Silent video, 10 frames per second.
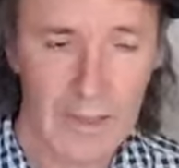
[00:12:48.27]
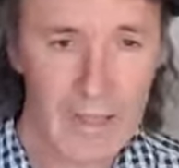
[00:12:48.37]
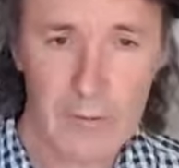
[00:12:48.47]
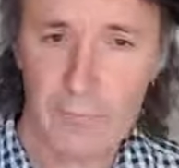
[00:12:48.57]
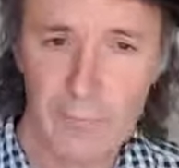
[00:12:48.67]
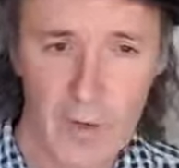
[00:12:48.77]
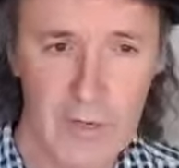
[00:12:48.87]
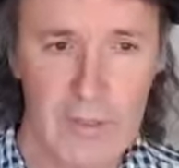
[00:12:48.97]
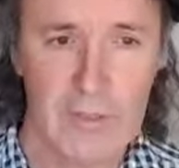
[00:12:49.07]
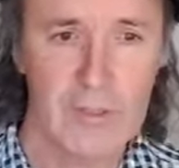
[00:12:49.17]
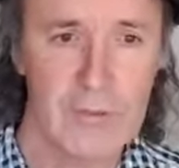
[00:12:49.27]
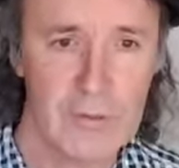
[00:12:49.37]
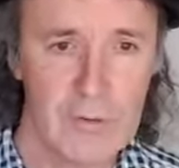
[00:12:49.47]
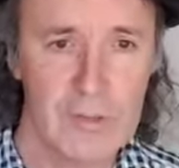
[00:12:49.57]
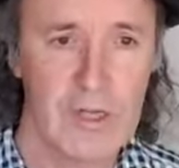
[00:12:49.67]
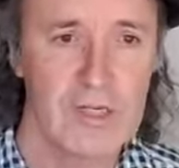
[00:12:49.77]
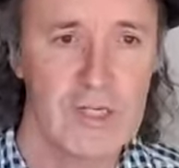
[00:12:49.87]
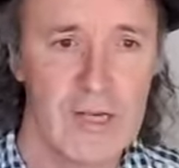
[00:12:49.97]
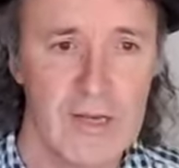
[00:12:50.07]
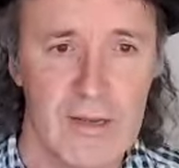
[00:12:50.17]
and you'll find a huge
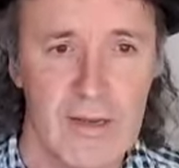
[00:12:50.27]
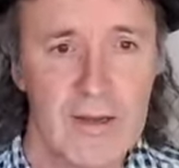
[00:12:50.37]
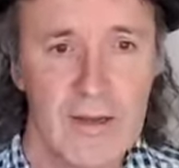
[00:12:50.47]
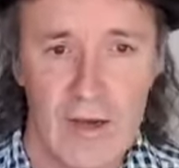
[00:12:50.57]
agenda